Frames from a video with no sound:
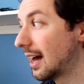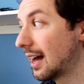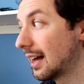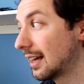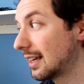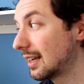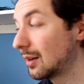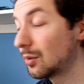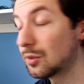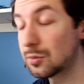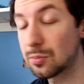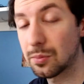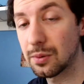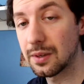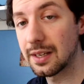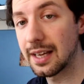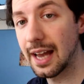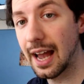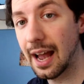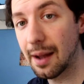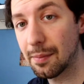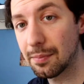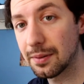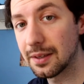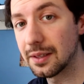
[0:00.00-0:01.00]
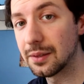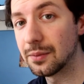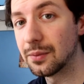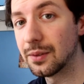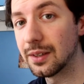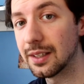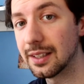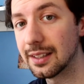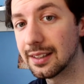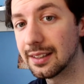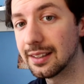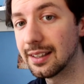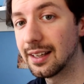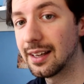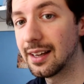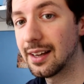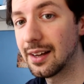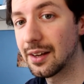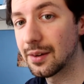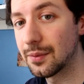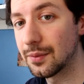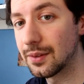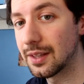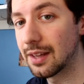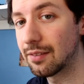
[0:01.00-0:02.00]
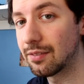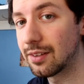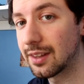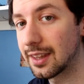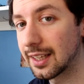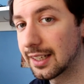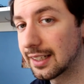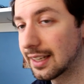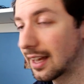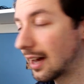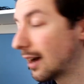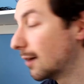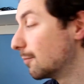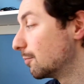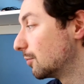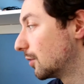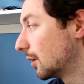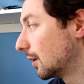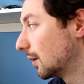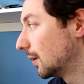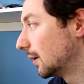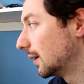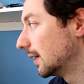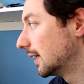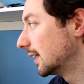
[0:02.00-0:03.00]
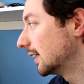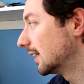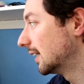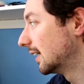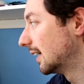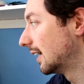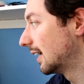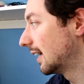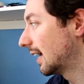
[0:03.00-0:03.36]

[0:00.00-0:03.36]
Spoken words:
He was pretty happy with everything that I'm doing.